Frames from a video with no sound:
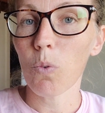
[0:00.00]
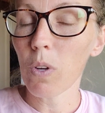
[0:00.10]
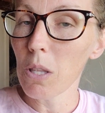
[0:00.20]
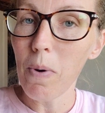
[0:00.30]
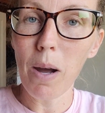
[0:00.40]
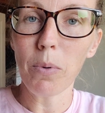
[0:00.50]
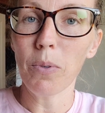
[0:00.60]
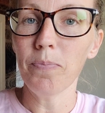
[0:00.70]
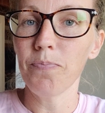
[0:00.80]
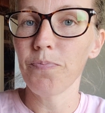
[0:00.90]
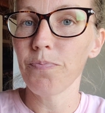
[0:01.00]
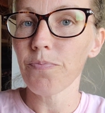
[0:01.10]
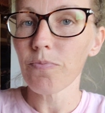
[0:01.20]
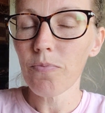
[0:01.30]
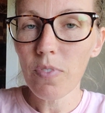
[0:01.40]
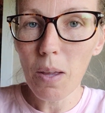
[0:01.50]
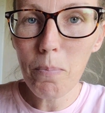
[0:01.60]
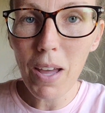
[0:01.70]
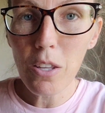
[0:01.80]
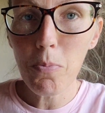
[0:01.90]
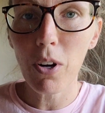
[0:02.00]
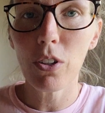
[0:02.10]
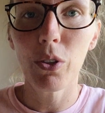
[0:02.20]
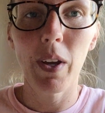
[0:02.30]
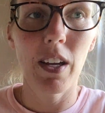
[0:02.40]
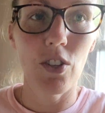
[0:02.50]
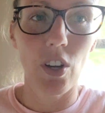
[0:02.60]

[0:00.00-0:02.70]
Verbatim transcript: Read the Bible Matthew, Mark, Luke, and